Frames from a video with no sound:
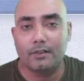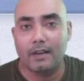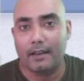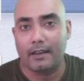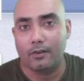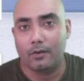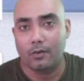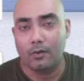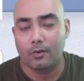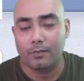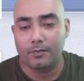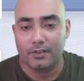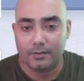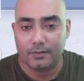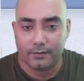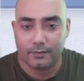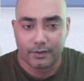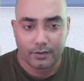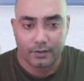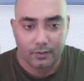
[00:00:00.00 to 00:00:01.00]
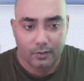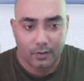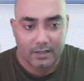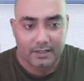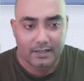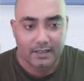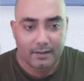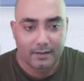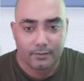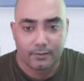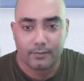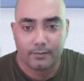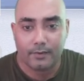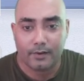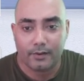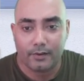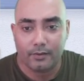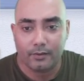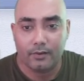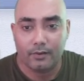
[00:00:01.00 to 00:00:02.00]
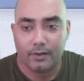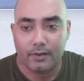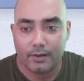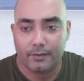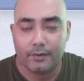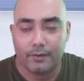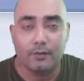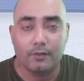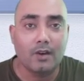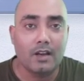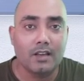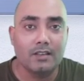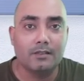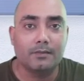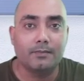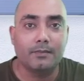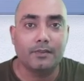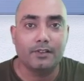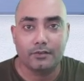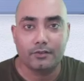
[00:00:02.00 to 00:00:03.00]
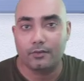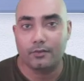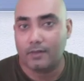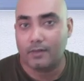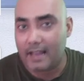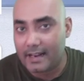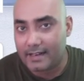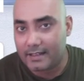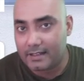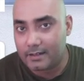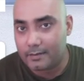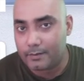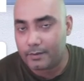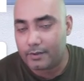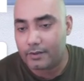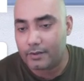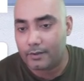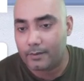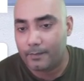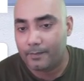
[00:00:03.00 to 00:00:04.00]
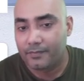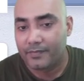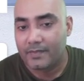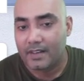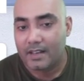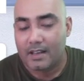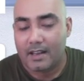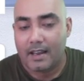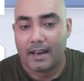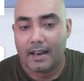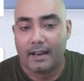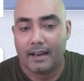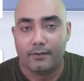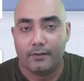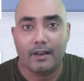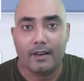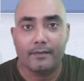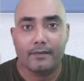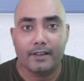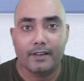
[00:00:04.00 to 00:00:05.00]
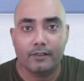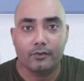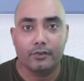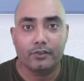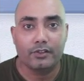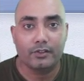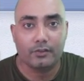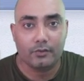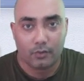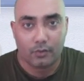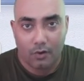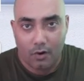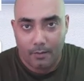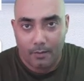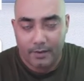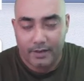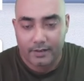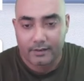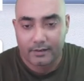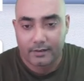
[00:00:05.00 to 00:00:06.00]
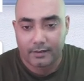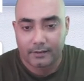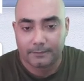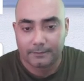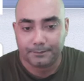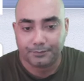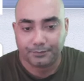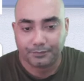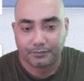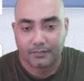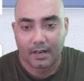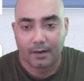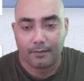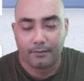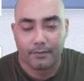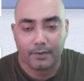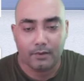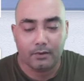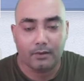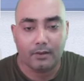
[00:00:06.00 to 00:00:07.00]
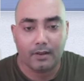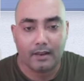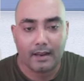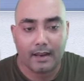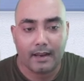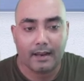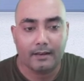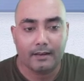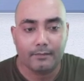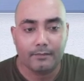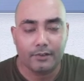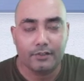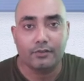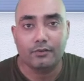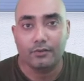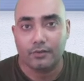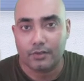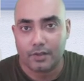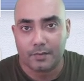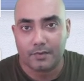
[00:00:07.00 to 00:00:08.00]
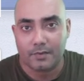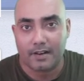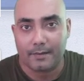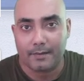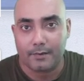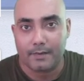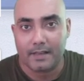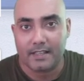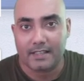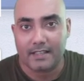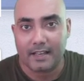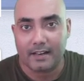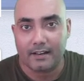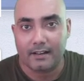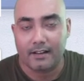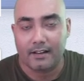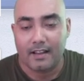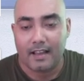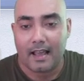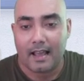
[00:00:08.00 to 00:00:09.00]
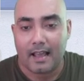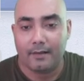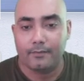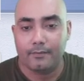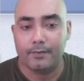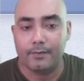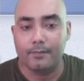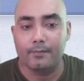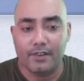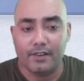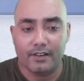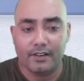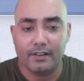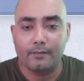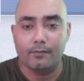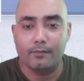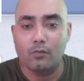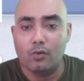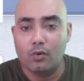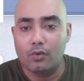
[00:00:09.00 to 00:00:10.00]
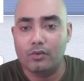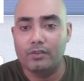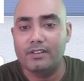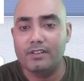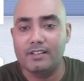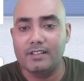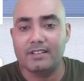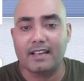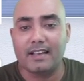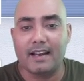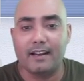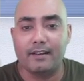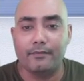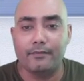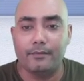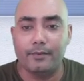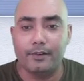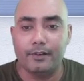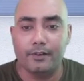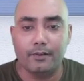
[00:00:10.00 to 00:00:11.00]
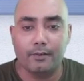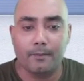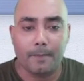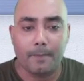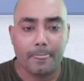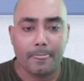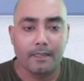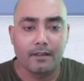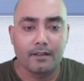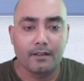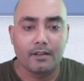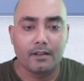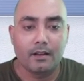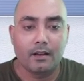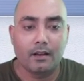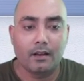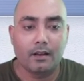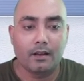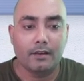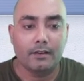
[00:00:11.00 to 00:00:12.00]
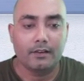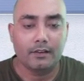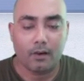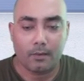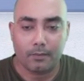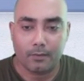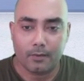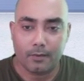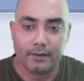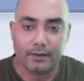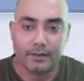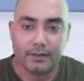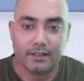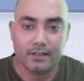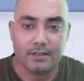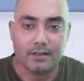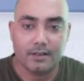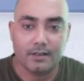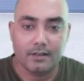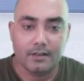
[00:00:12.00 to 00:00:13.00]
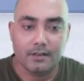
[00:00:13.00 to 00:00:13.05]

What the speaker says: I hope this video was helpful for you. If it was, please do like this video, and if you have any question, do comment below, and please do subscribe to my channel. I'll be bringing more this kind of video in upcoming days.